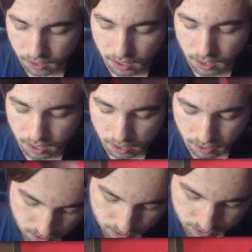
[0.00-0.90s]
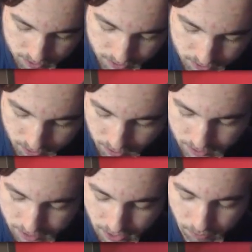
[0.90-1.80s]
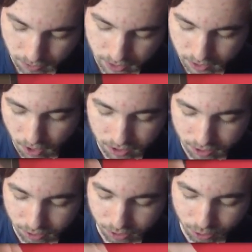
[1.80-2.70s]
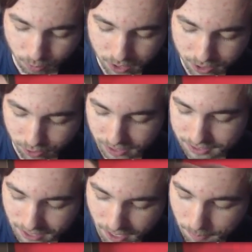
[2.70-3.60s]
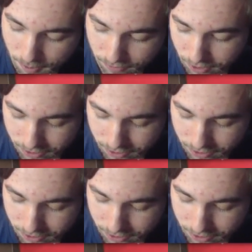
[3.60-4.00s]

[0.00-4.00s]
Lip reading: Let's say we go at 3 crits and a perfect guard